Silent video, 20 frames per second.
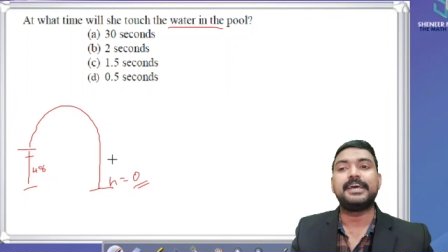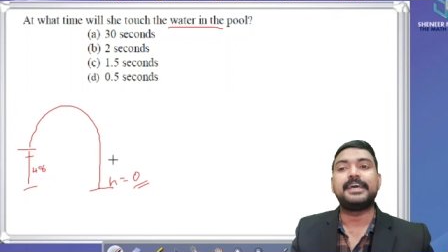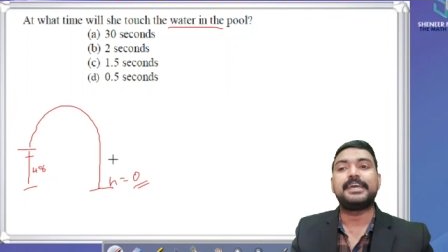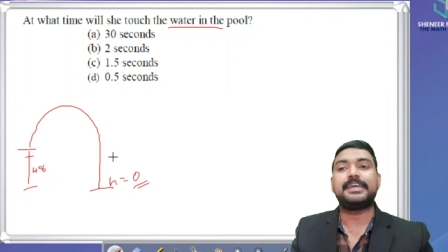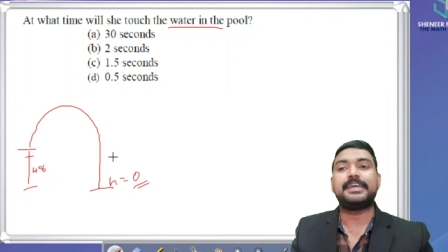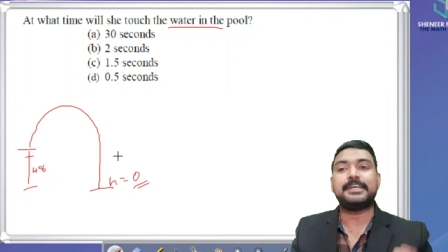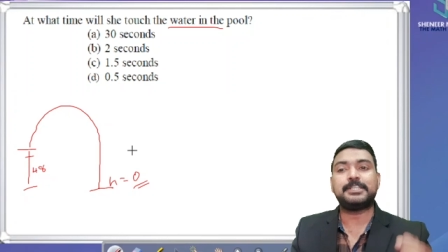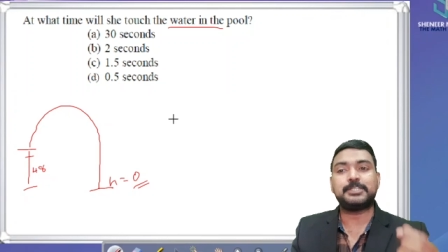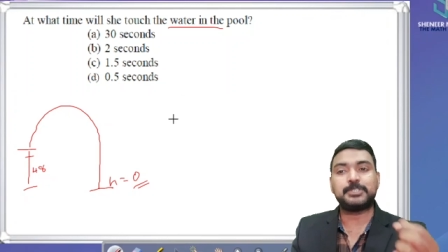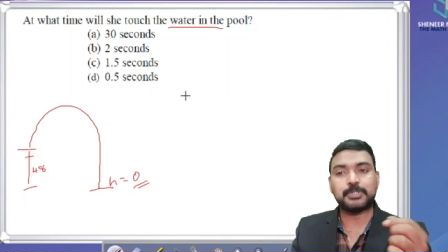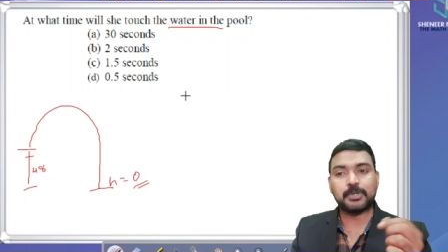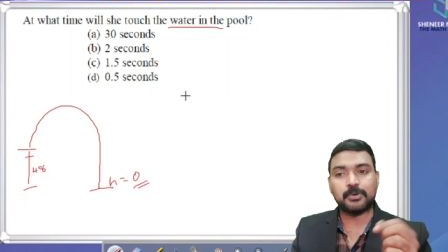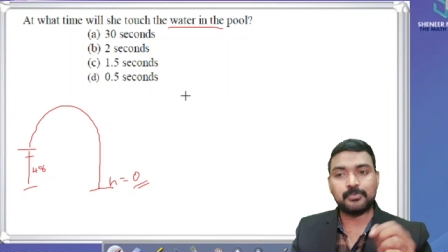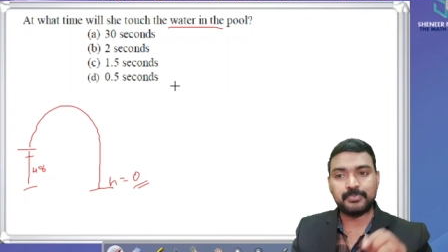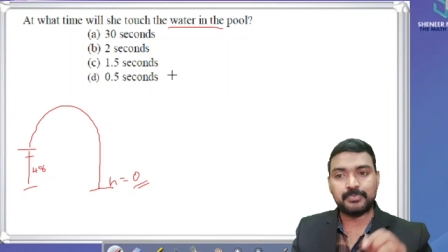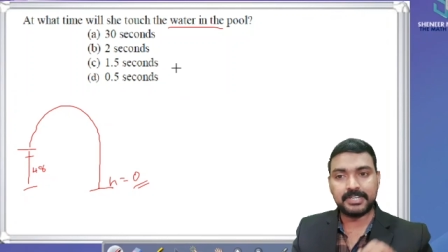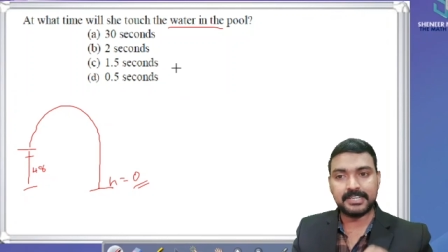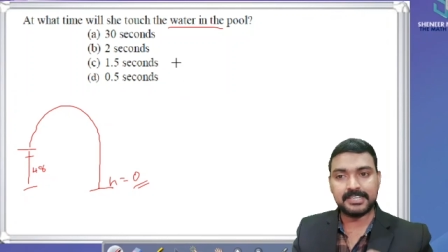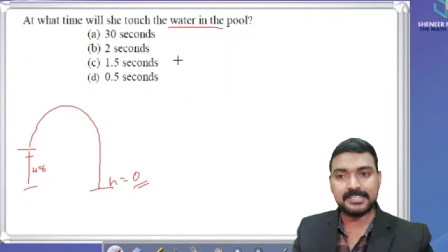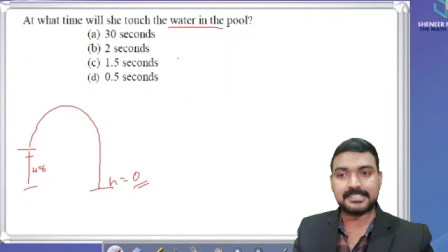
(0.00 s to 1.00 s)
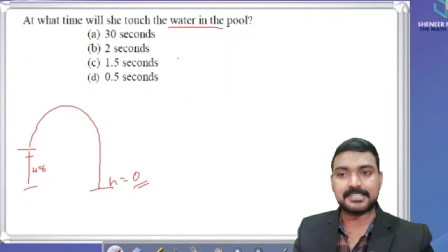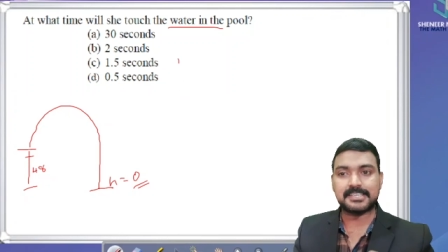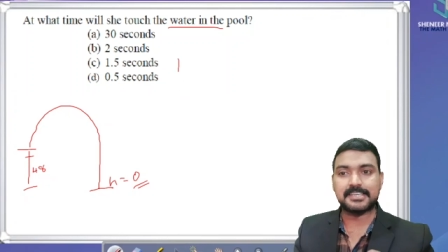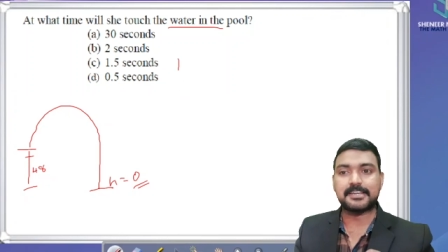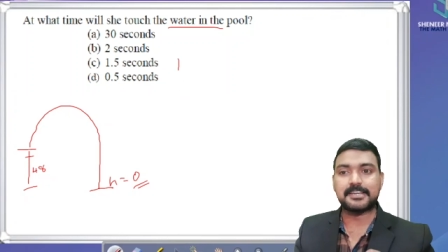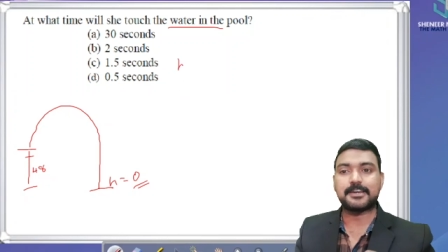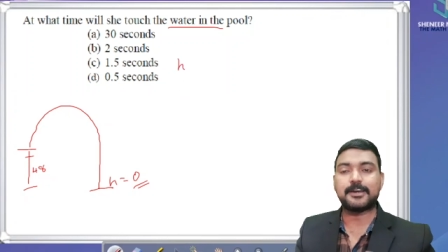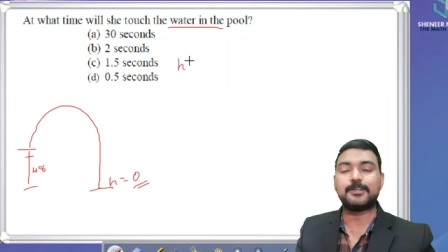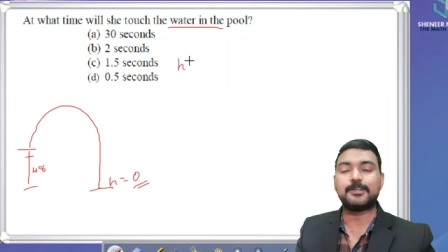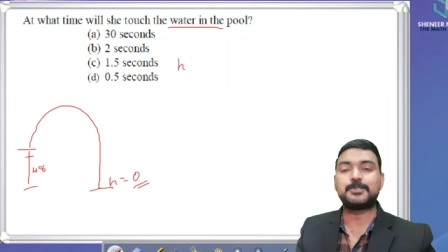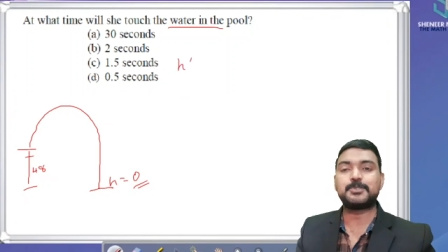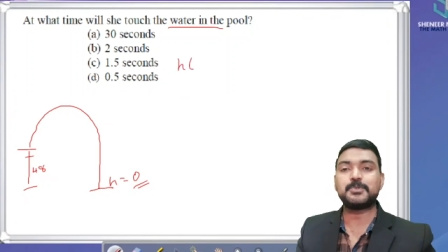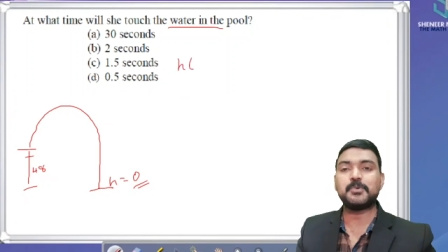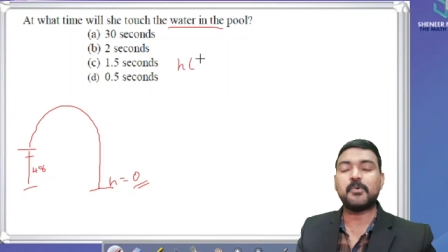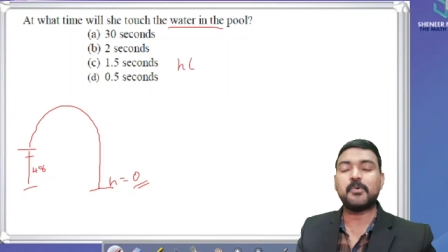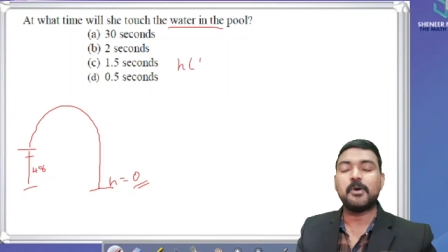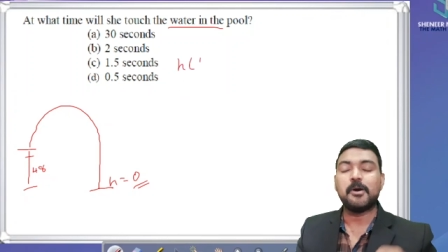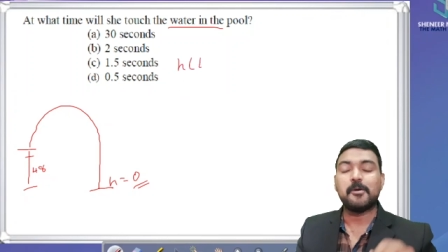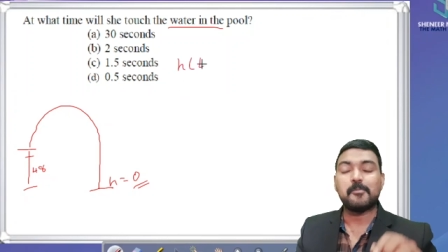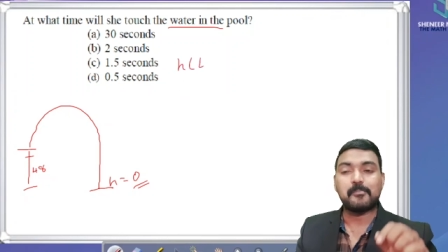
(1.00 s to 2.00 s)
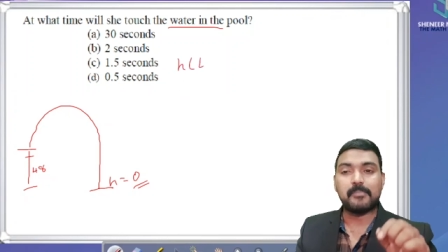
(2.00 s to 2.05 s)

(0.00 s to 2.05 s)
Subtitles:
H of t is equal to